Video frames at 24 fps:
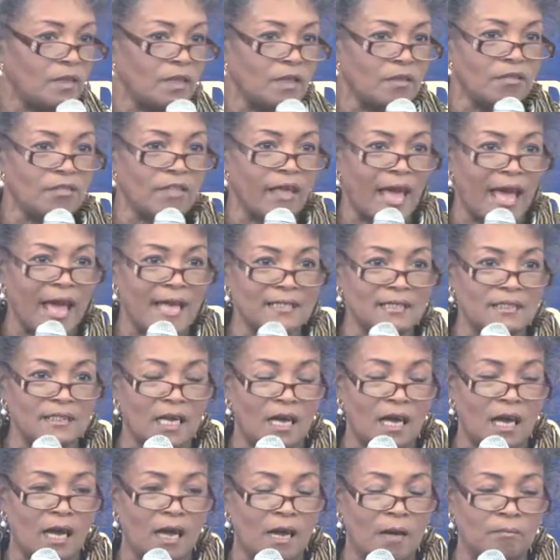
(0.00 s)
that
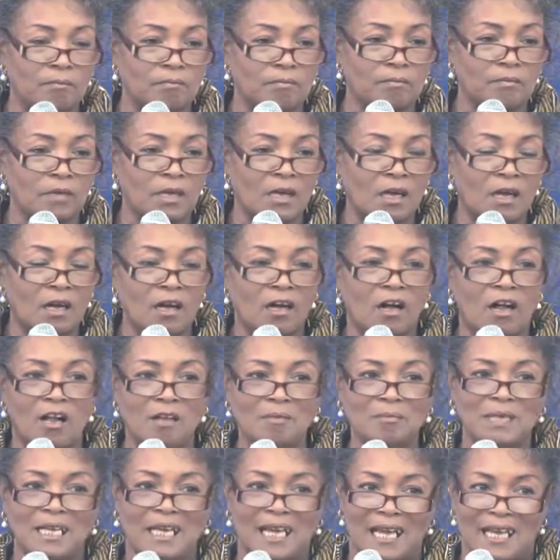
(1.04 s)

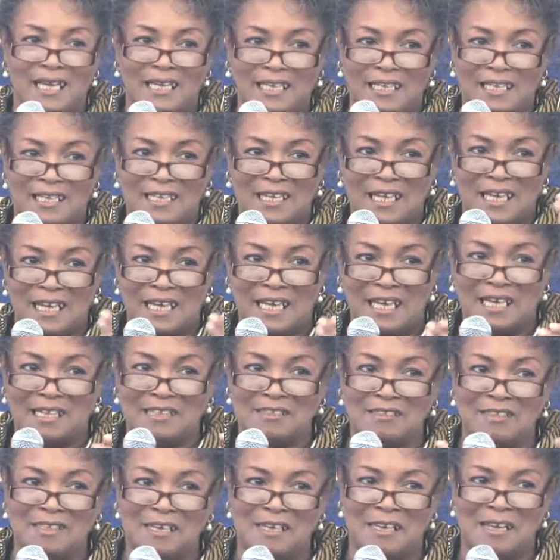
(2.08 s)
culminated
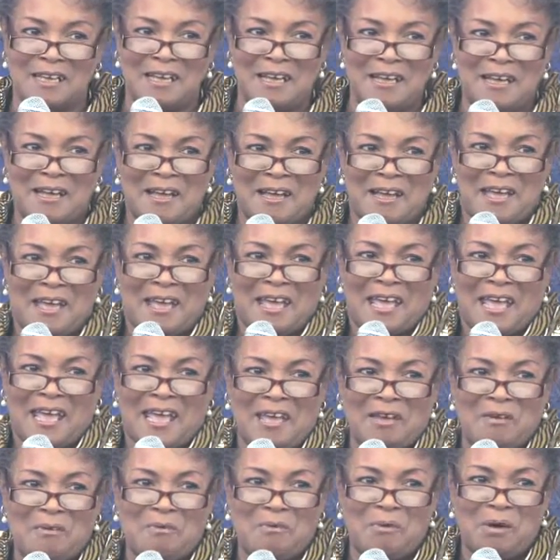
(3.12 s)
in
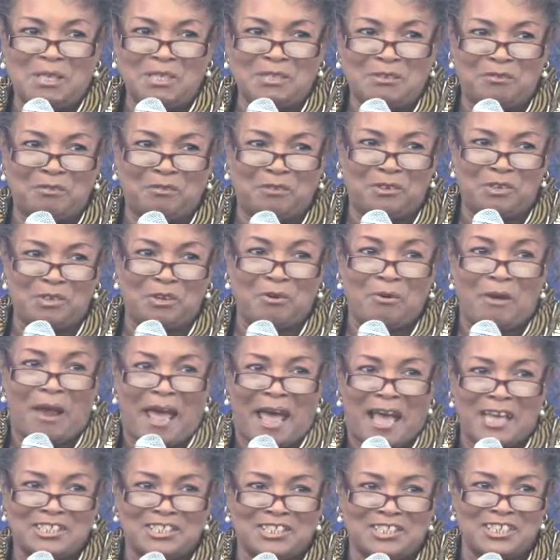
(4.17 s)
a wonderful
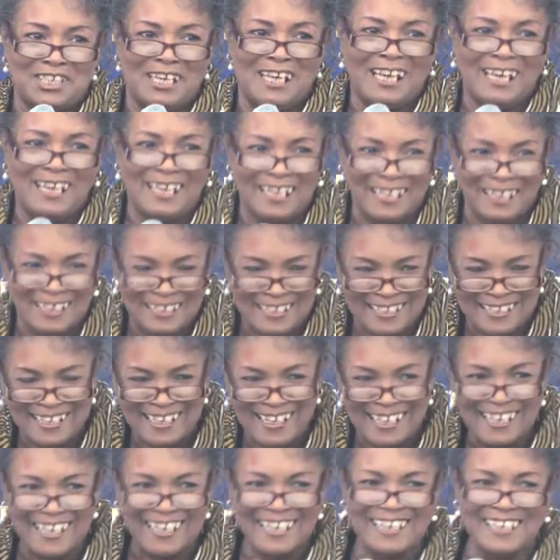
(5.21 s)
crash
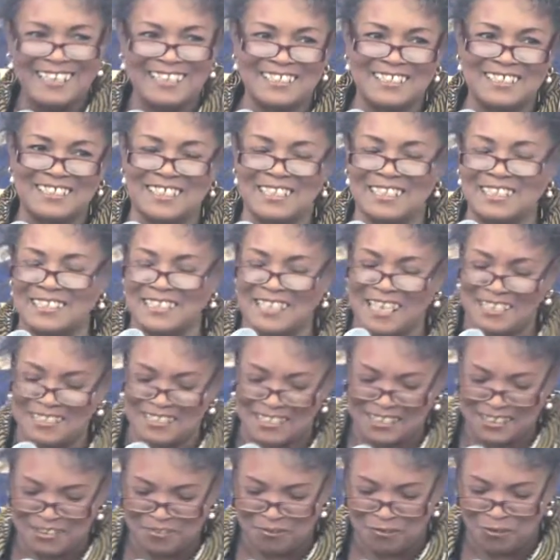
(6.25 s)
into the
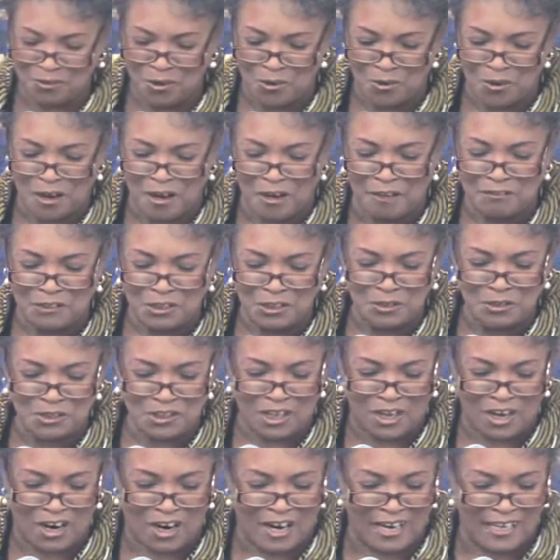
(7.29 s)
desert floor of
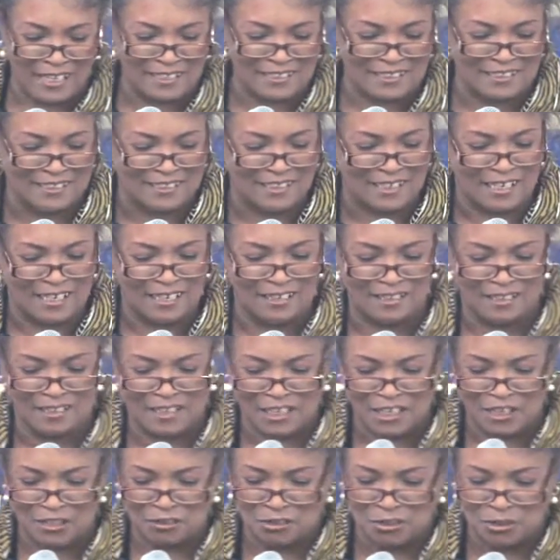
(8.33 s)
Utah in the
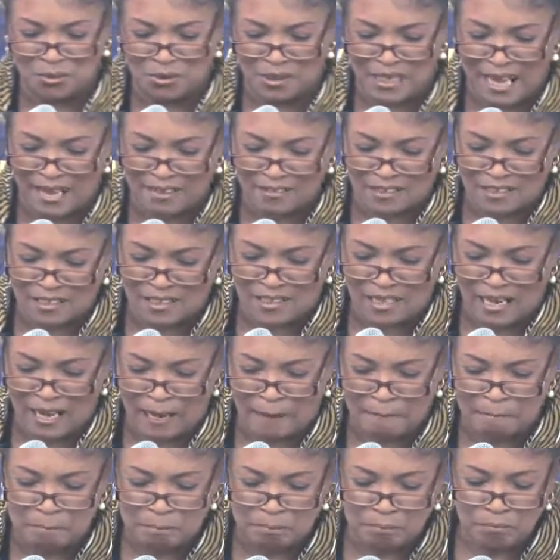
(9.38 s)
year
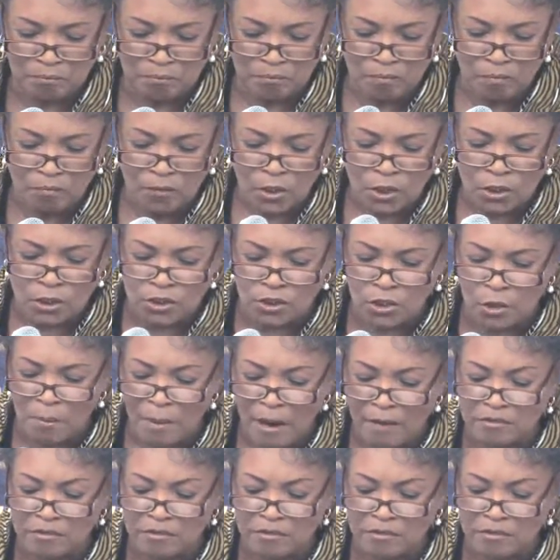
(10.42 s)
2008. So my